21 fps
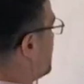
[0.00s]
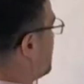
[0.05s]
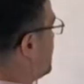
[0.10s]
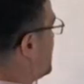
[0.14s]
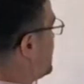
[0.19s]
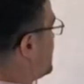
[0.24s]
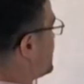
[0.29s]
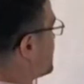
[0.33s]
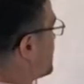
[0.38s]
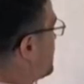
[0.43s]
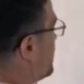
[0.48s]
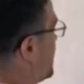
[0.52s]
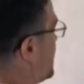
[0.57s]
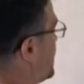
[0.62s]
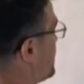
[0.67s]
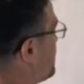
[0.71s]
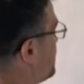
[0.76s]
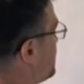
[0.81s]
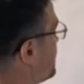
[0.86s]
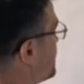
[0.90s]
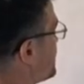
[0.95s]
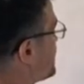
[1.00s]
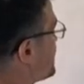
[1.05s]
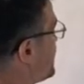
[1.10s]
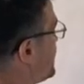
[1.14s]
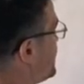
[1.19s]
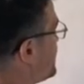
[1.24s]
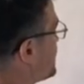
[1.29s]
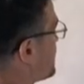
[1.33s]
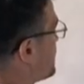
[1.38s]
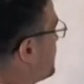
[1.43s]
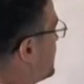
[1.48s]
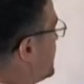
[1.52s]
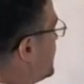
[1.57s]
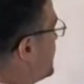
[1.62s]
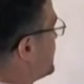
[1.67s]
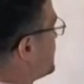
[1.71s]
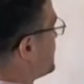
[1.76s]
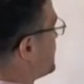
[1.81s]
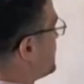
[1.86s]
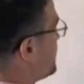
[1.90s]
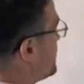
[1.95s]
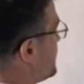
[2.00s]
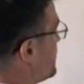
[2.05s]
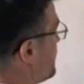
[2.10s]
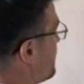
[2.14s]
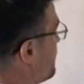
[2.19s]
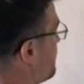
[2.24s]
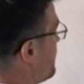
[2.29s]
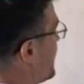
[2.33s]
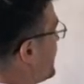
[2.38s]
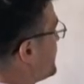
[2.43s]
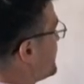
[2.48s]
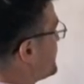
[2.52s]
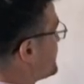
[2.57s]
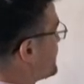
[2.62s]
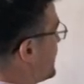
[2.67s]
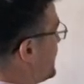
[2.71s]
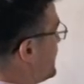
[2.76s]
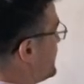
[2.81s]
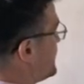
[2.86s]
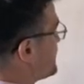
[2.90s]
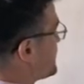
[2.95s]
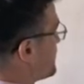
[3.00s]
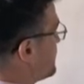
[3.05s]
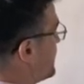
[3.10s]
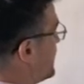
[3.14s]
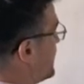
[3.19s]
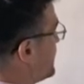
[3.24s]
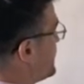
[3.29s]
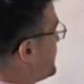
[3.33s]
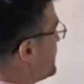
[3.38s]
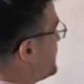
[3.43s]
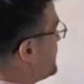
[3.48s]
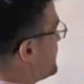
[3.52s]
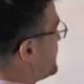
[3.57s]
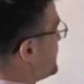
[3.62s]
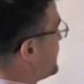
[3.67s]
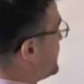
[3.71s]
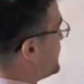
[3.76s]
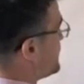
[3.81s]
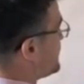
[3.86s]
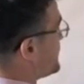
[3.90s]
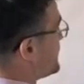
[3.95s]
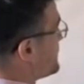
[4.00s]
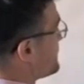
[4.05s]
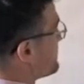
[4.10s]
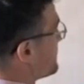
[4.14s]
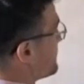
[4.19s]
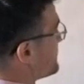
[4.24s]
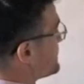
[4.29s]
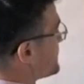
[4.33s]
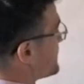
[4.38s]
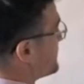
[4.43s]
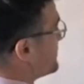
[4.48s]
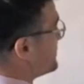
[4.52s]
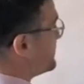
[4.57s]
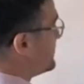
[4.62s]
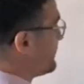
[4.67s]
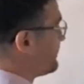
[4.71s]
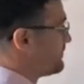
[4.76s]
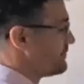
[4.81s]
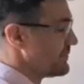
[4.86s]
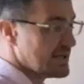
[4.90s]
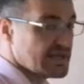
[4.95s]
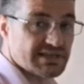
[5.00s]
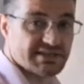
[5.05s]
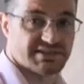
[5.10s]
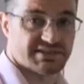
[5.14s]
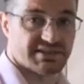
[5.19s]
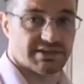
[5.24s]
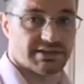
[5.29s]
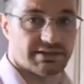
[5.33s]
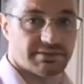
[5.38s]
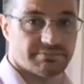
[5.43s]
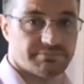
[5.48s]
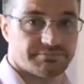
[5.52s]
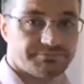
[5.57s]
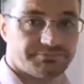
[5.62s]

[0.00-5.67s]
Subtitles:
b squared plus c squared minus a squared is equal to bc.